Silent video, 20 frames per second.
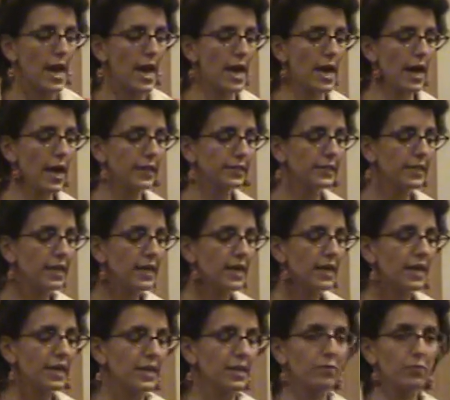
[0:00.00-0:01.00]
And
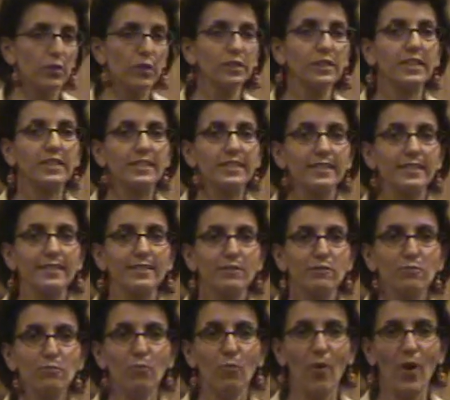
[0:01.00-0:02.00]
he really
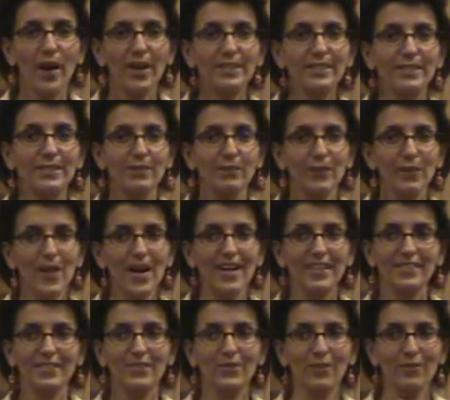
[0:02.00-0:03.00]
wanted to do a
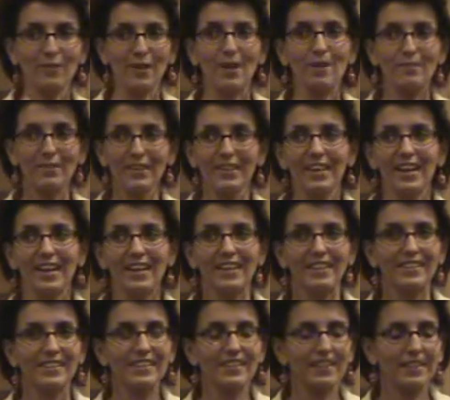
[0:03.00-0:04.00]
lot to sort of
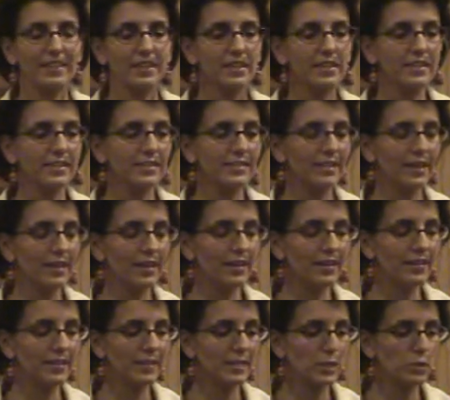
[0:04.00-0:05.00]
emulate these,
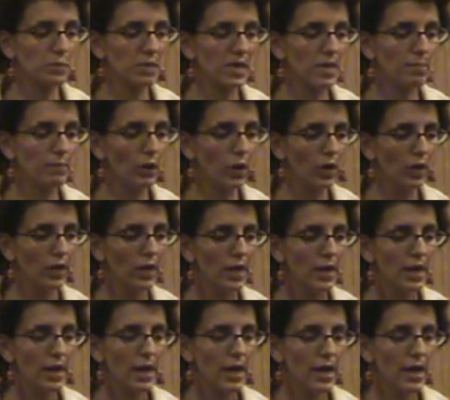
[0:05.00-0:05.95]
uh, these people.